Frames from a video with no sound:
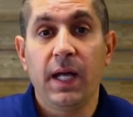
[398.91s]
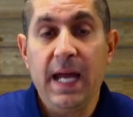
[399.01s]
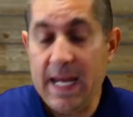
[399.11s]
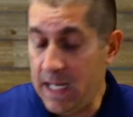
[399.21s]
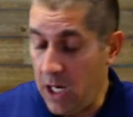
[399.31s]

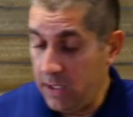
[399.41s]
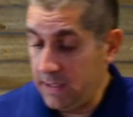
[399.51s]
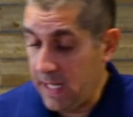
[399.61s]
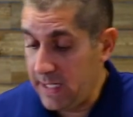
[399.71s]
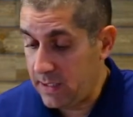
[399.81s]
And
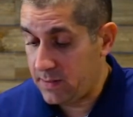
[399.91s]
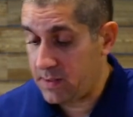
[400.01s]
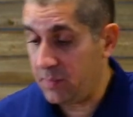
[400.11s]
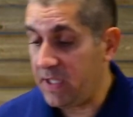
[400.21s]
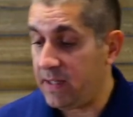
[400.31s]
unlike
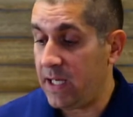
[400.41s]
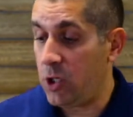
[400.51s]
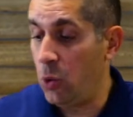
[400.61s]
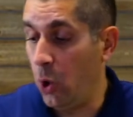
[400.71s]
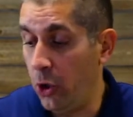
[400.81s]
something that
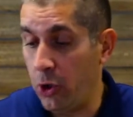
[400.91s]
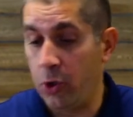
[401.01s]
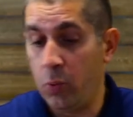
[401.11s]
you earn,